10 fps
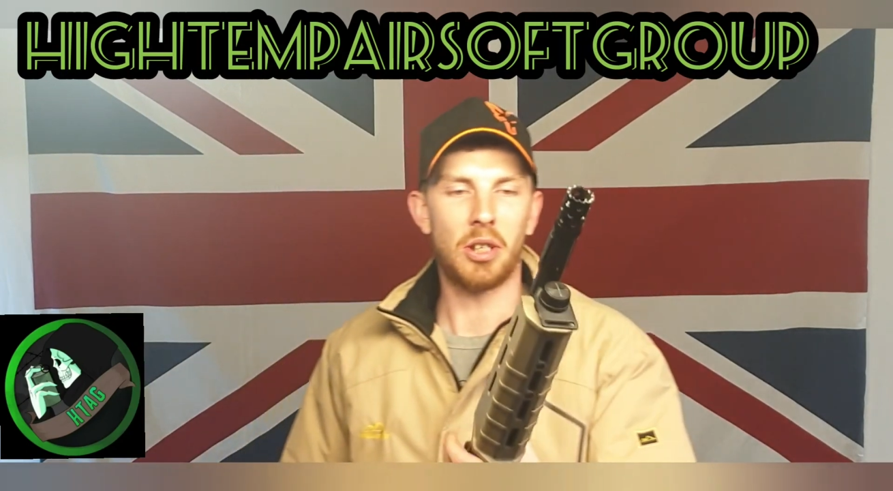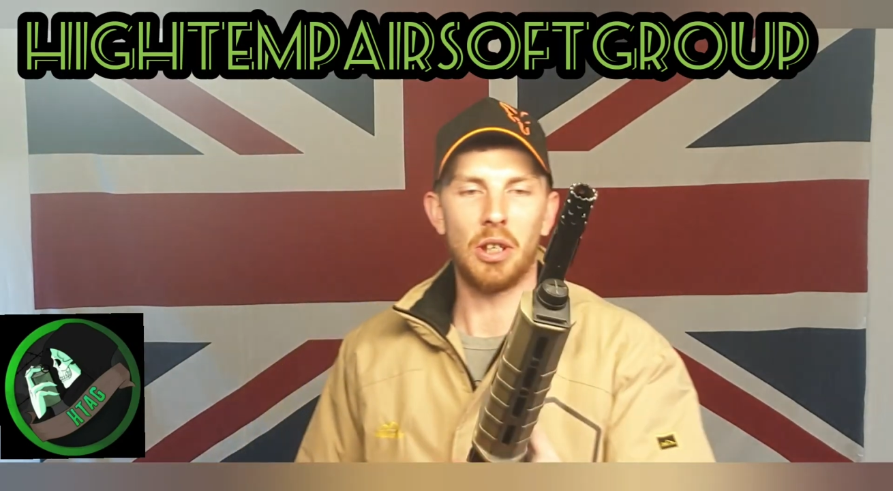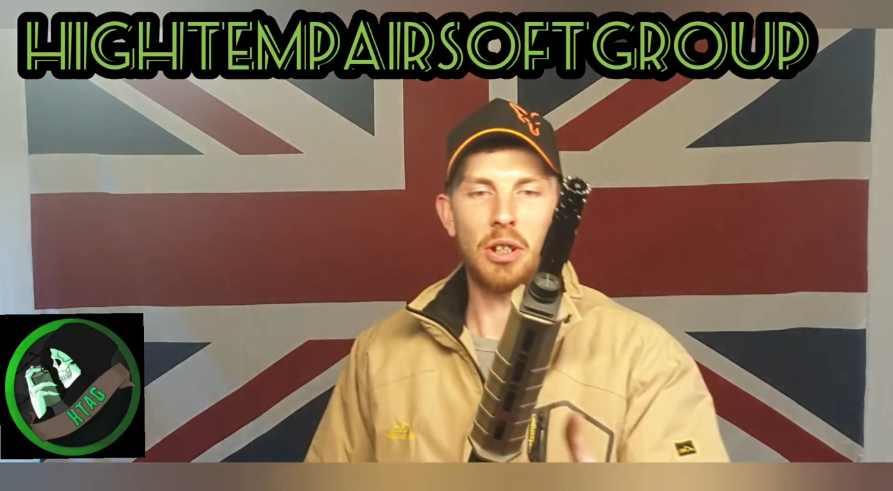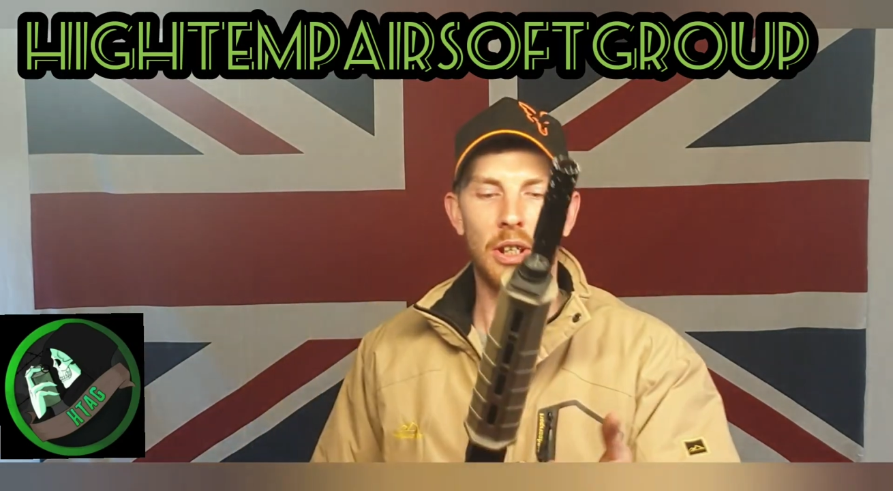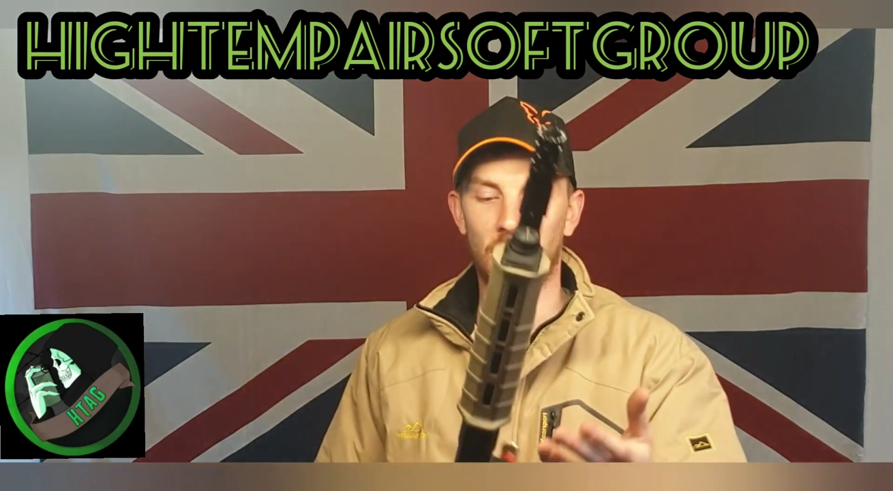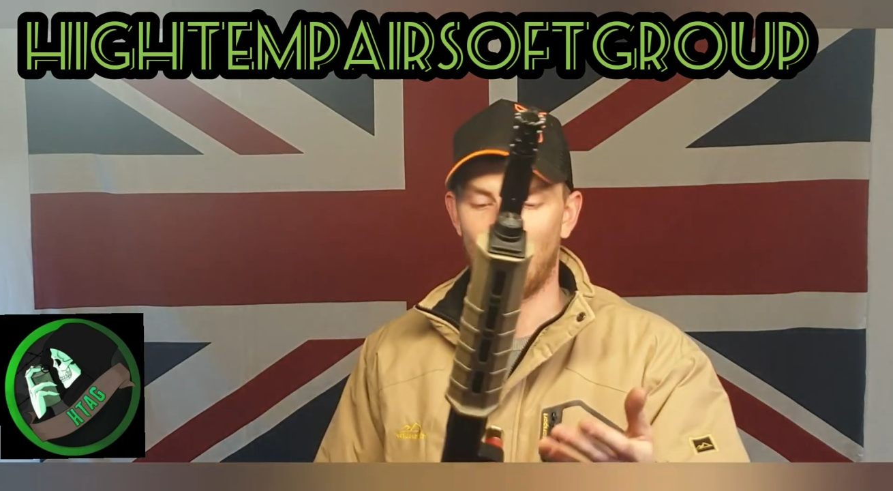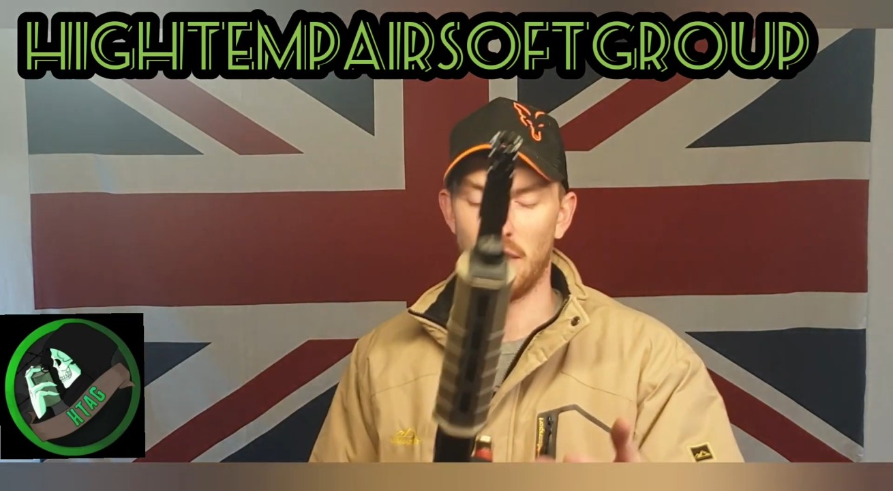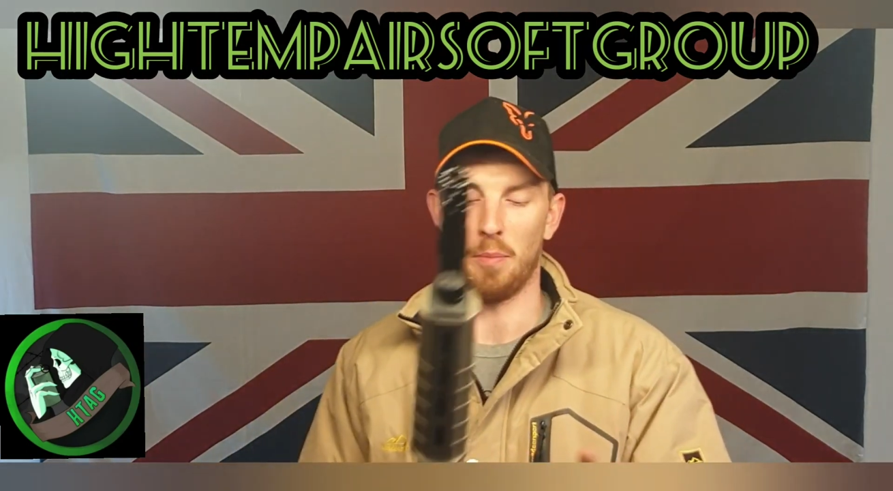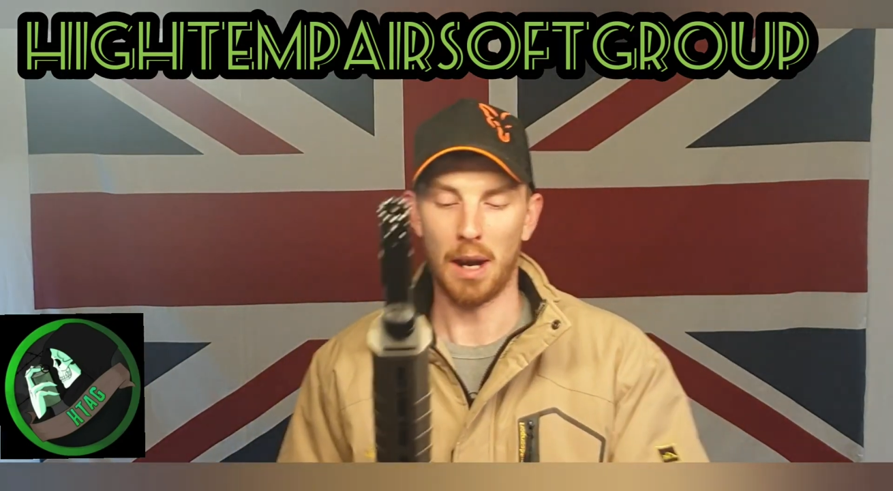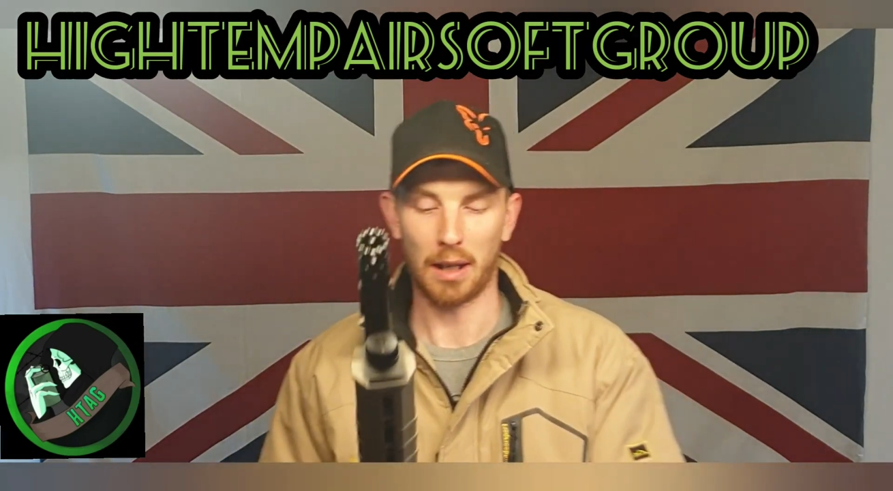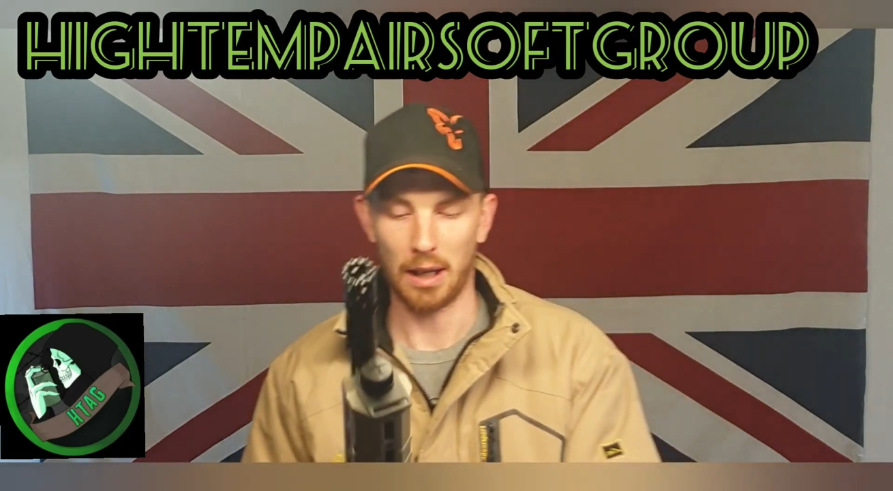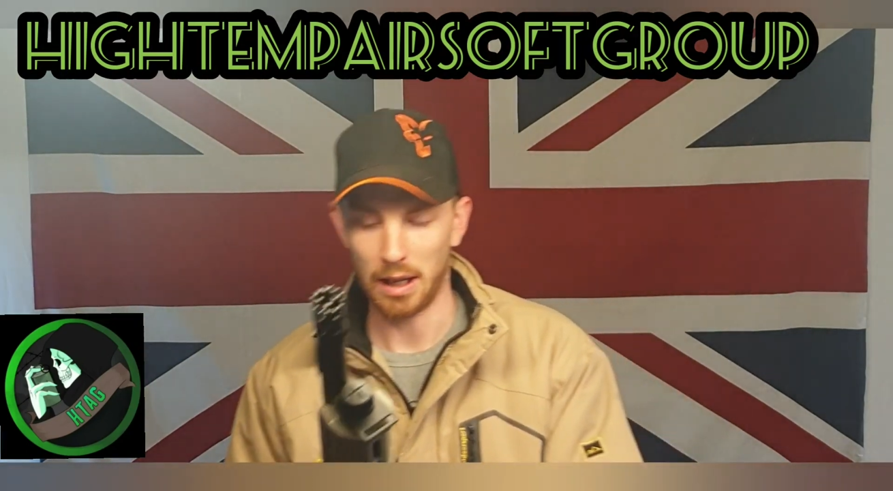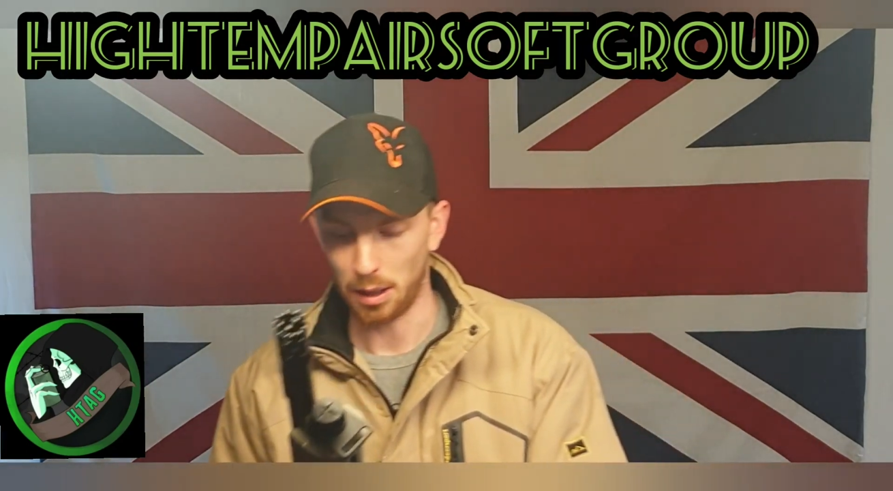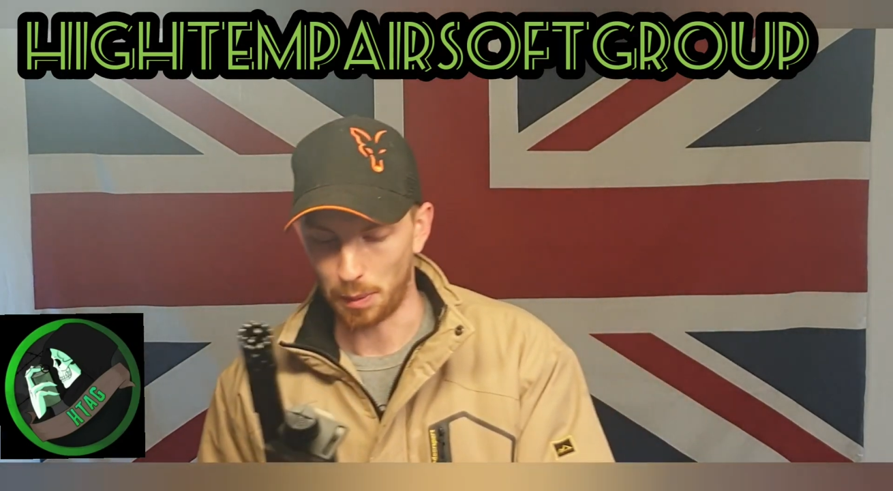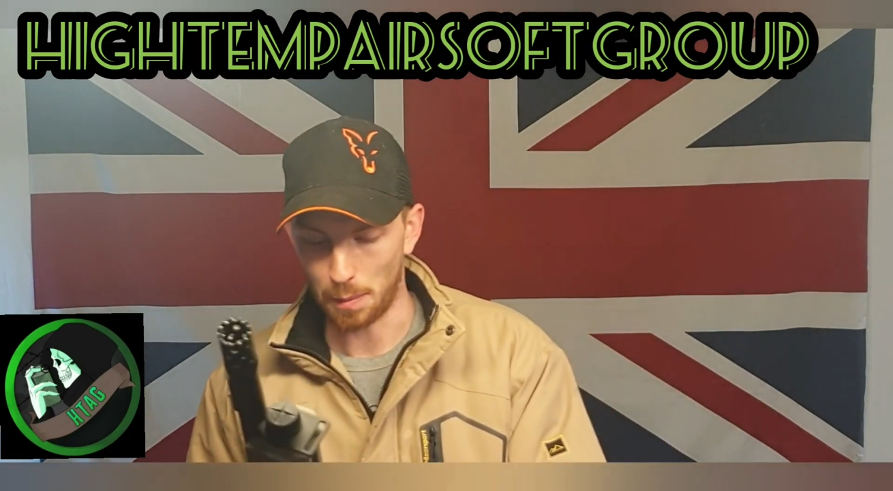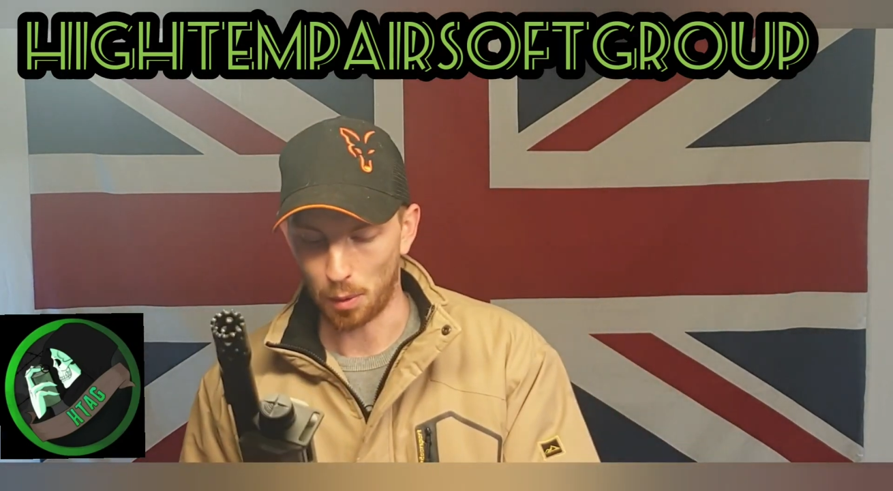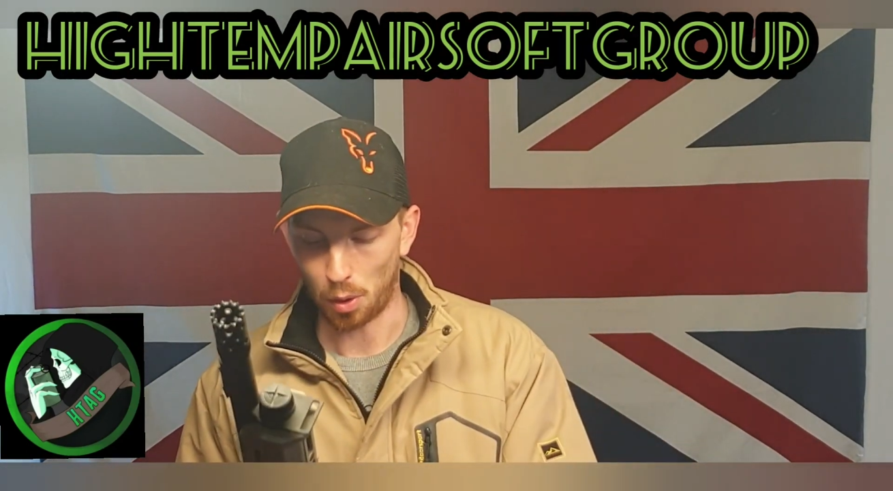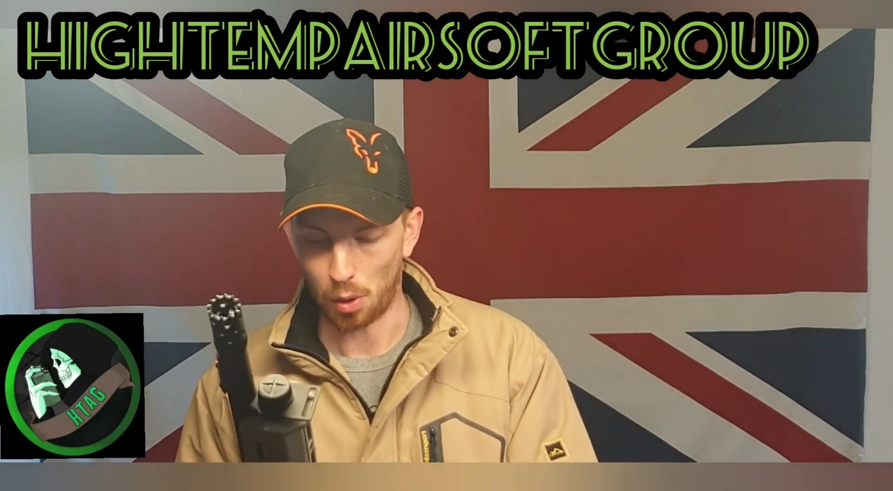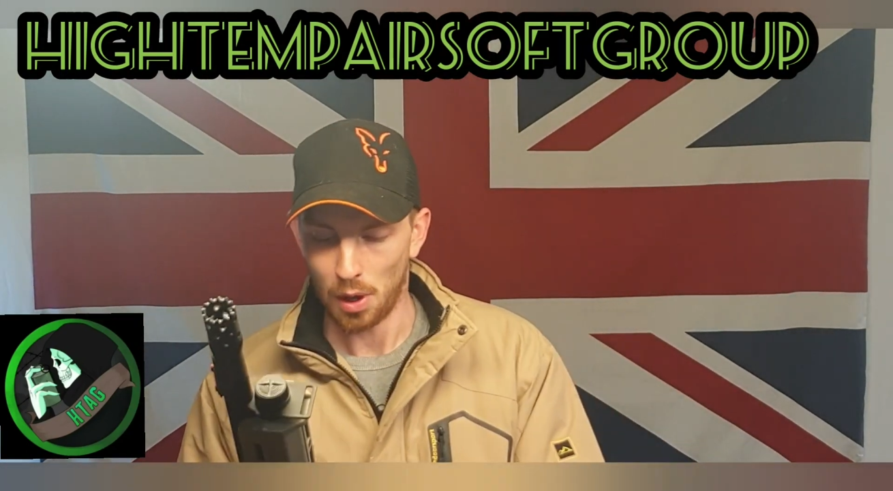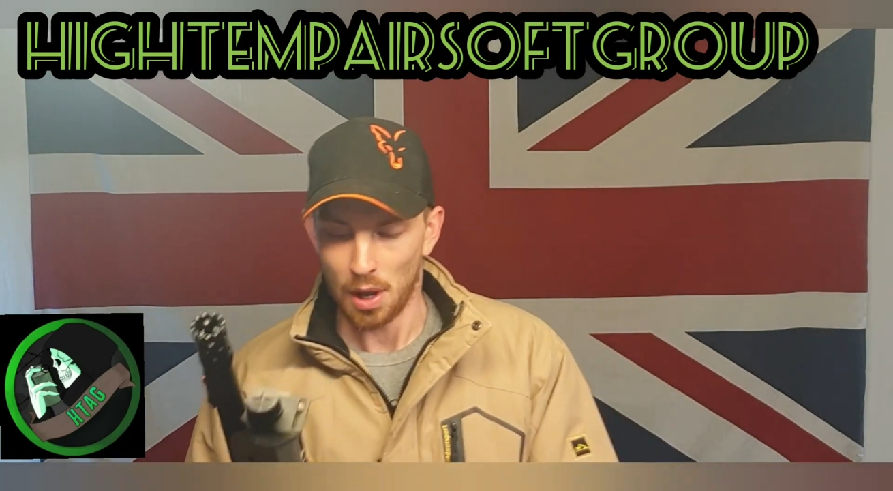is going to set you back a little bit more.